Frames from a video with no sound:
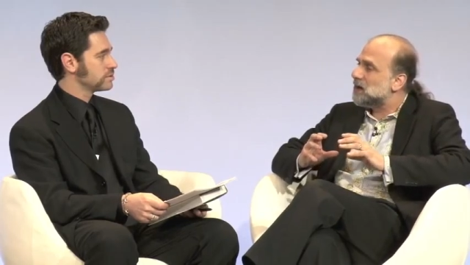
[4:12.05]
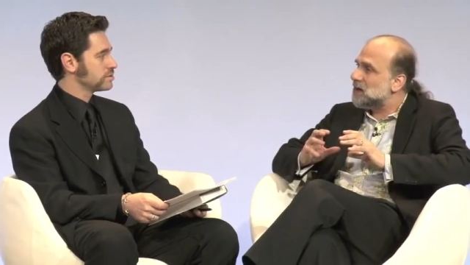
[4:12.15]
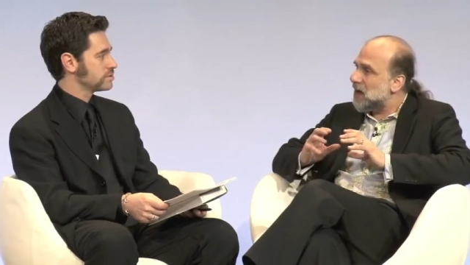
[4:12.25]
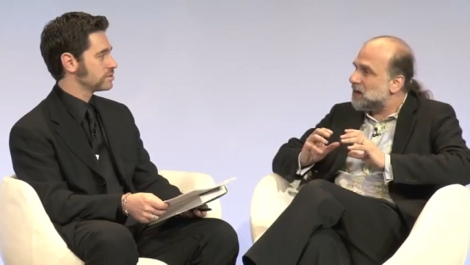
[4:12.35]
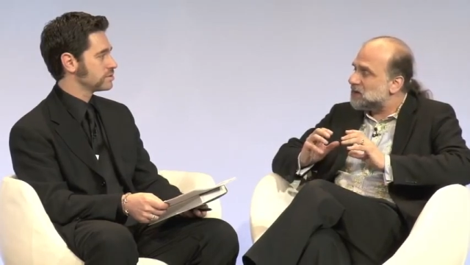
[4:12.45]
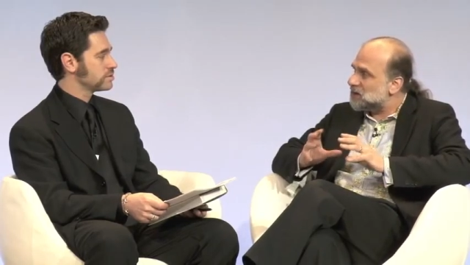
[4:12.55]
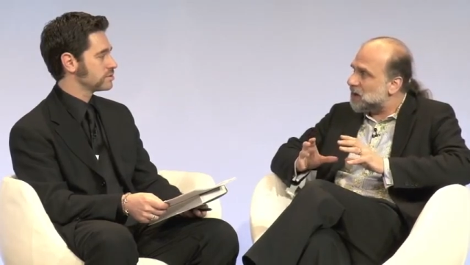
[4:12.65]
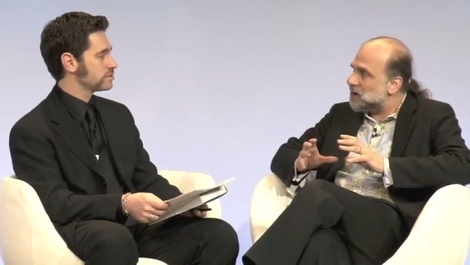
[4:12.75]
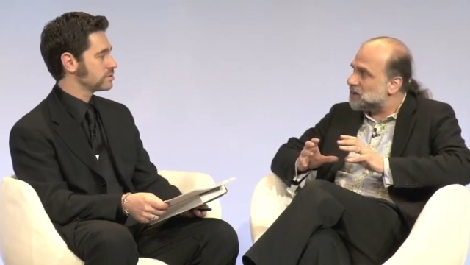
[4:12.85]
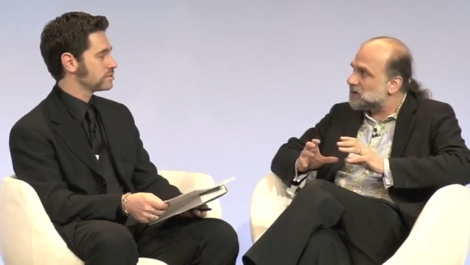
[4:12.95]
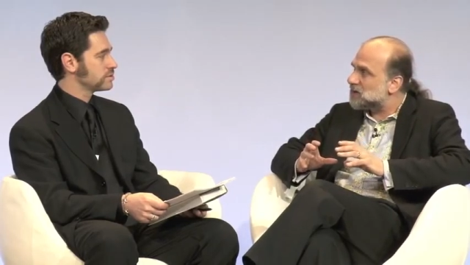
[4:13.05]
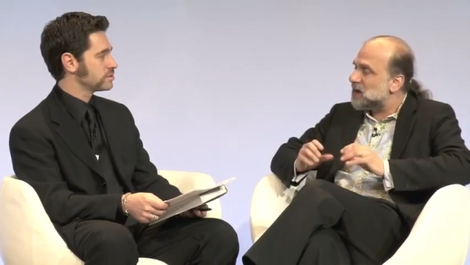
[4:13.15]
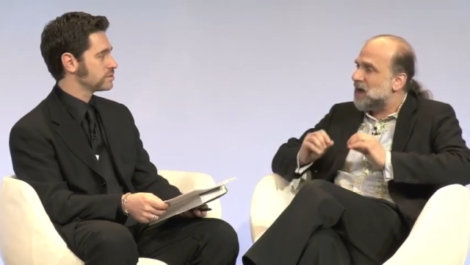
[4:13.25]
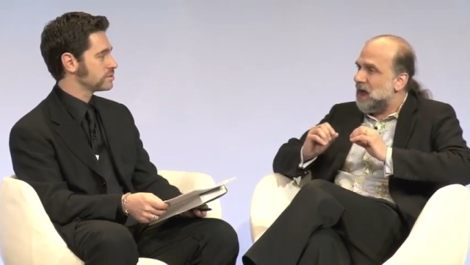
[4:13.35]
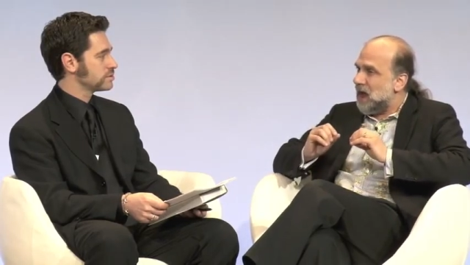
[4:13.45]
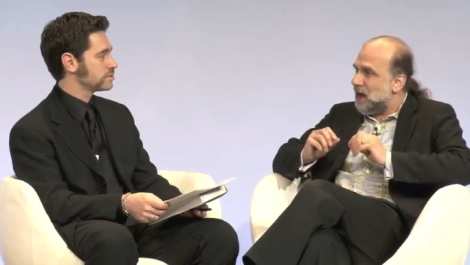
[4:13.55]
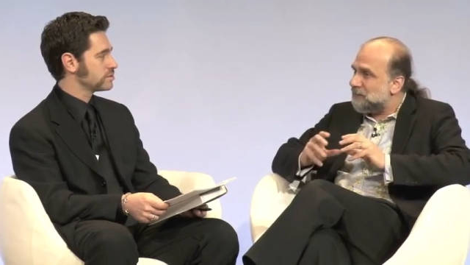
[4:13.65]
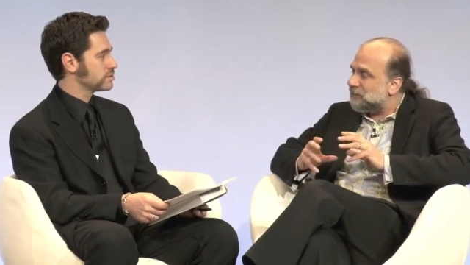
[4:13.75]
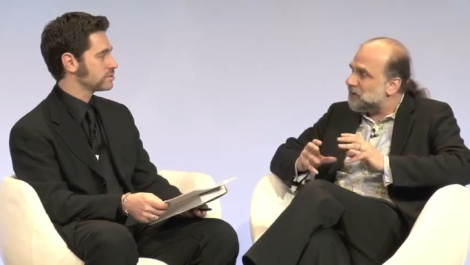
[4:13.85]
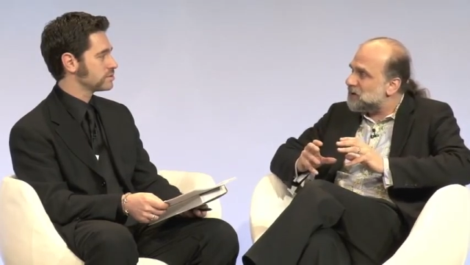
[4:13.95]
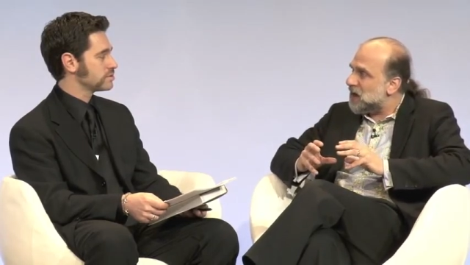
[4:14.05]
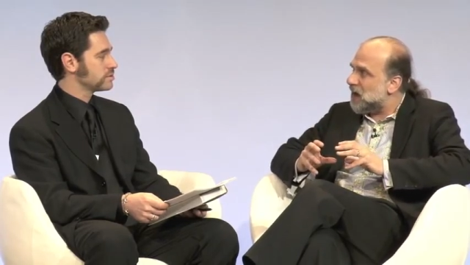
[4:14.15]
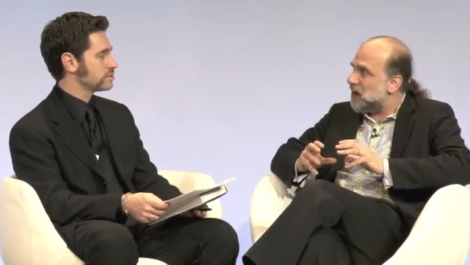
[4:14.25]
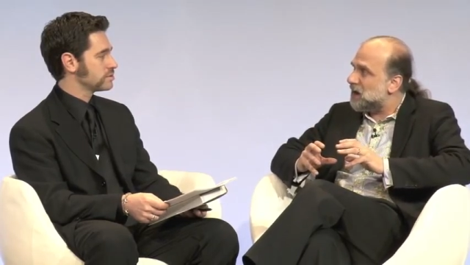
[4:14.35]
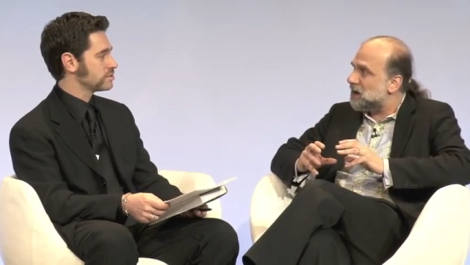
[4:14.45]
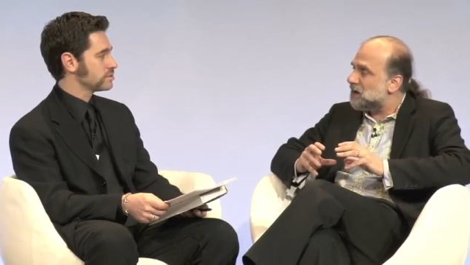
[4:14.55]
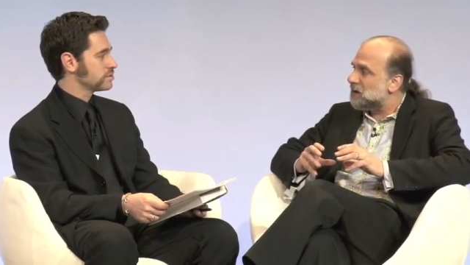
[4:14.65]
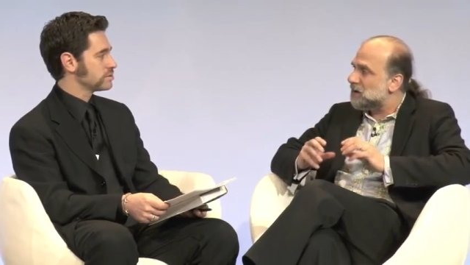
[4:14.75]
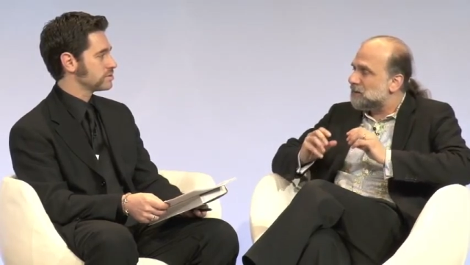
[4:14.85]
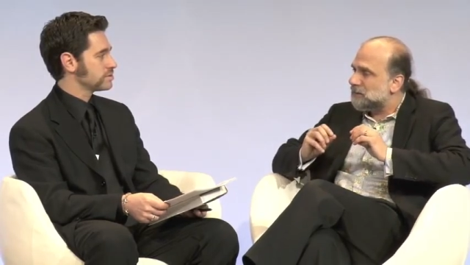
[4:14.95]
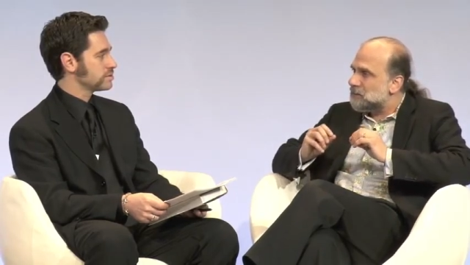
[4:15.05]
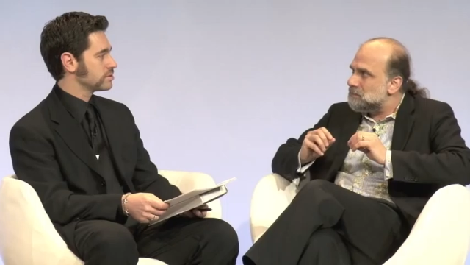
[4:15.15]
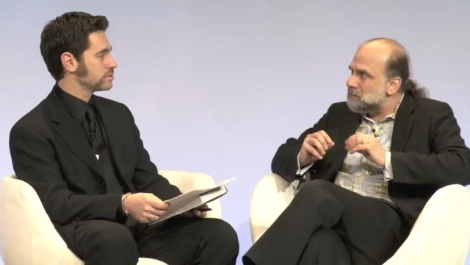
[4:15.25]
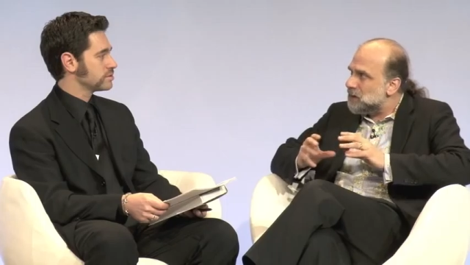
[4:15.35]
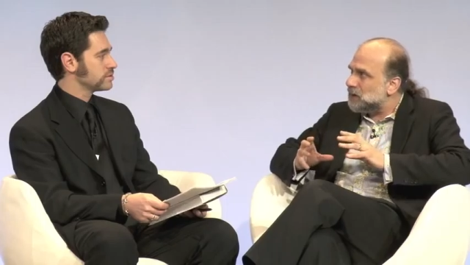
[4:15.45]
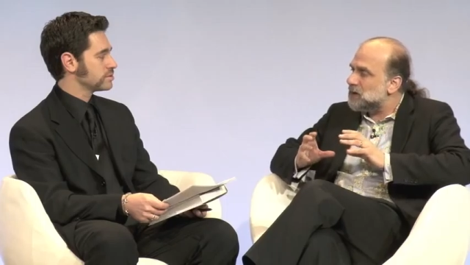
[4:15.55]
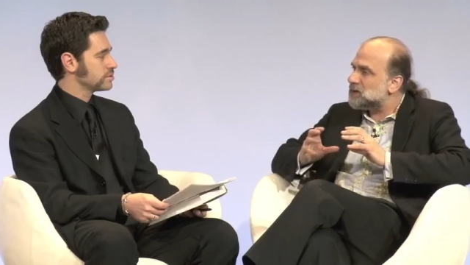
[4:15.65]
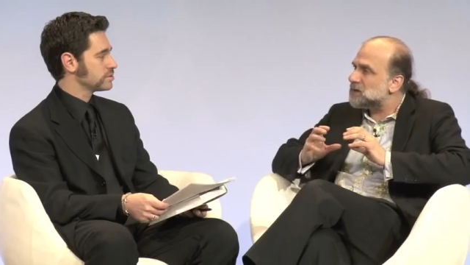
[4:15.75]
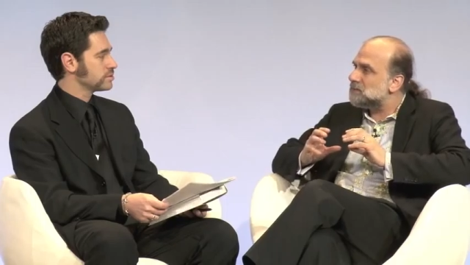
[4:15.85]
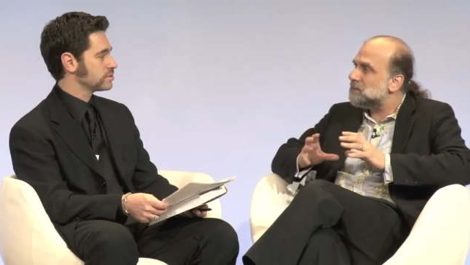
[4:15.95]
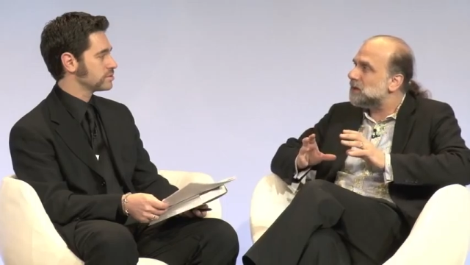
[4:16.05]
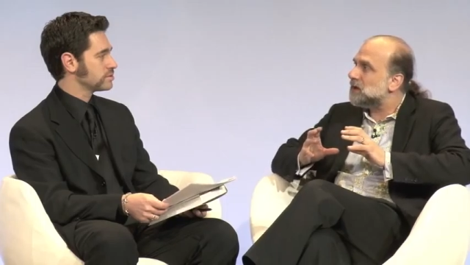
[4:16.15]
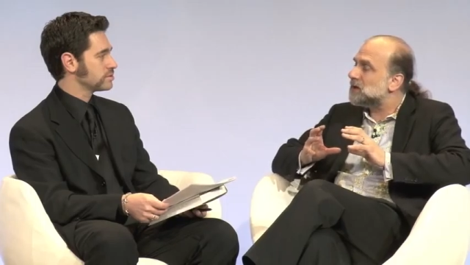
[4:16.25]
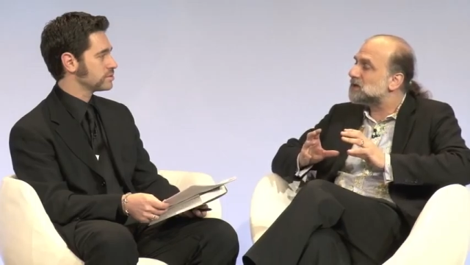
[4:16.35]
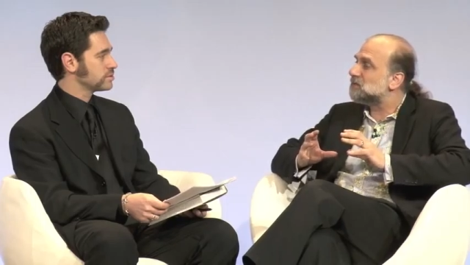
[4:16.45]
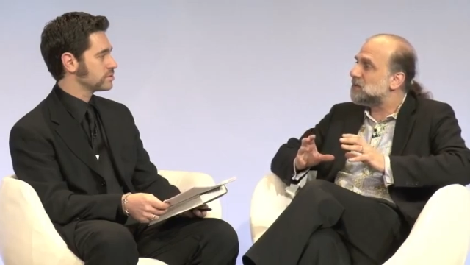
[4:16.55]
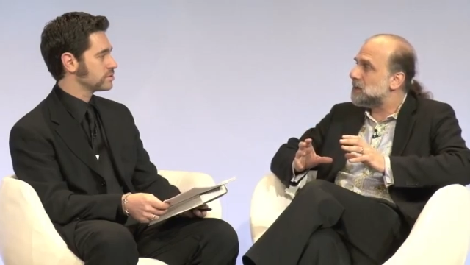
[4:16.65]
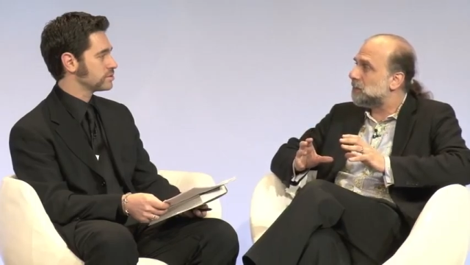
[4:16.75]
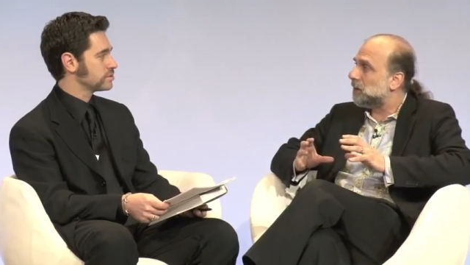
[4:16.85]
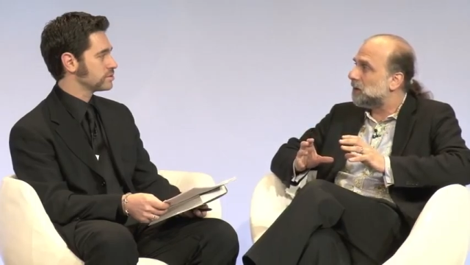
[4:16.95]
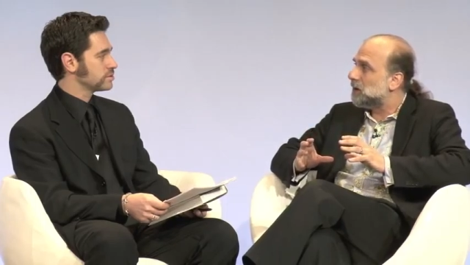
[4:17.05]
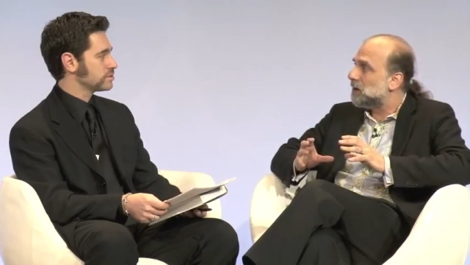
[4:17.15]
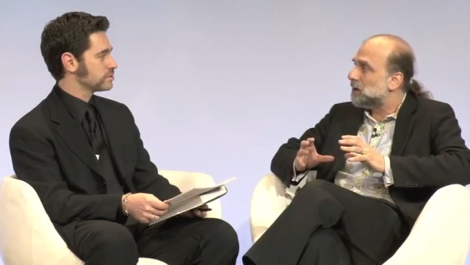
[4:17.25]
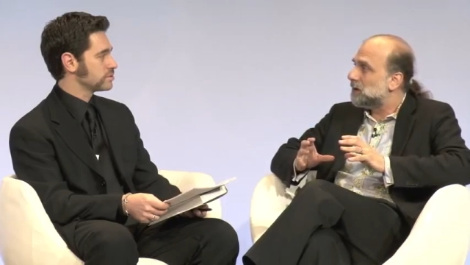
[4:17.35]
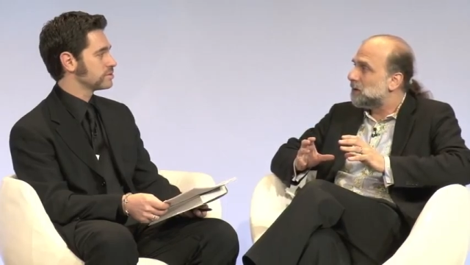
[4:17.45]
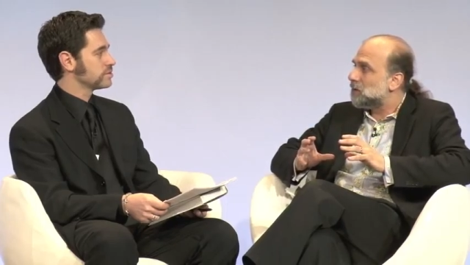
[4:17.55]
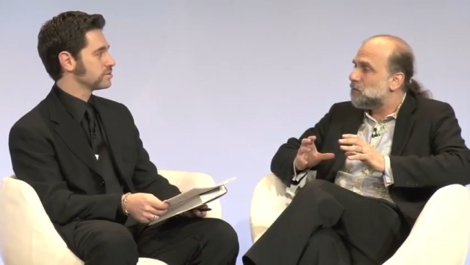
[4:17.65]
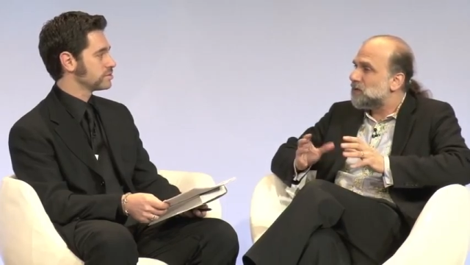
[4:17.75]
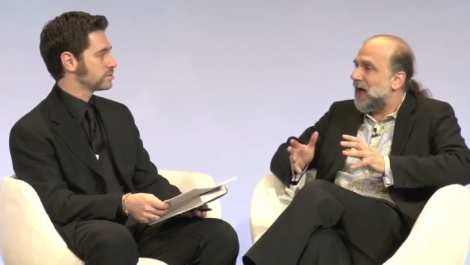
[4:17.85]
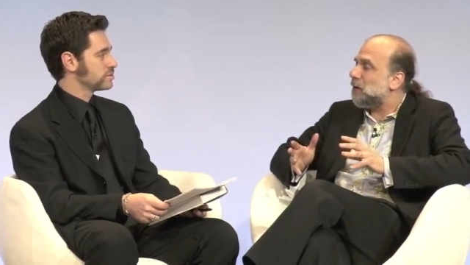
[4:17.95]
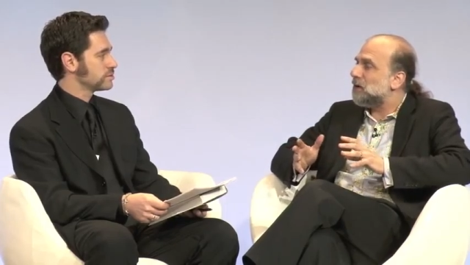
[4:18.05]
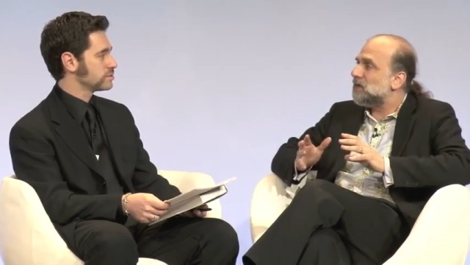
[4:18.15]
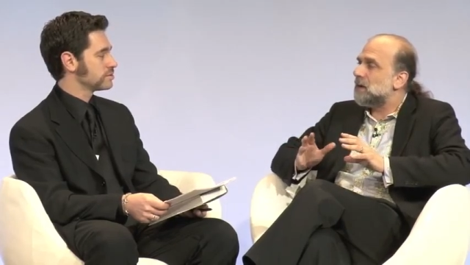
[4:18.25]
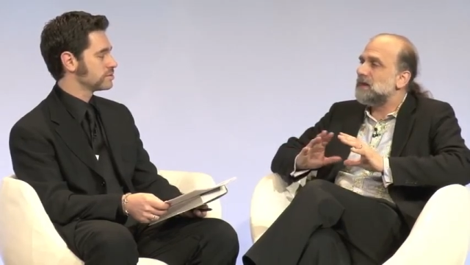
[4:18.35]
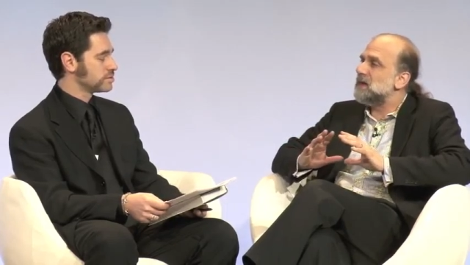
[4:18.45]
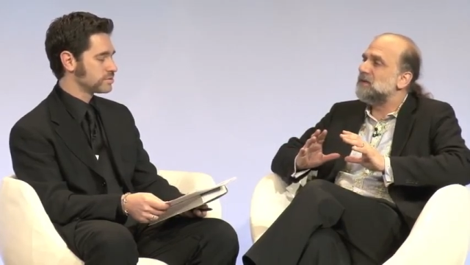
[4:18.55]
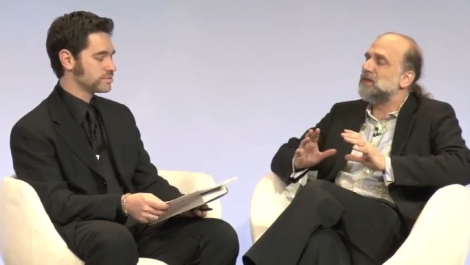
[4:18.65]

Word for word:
Speaker 1: Yet it does every day for millions and millions of people without them even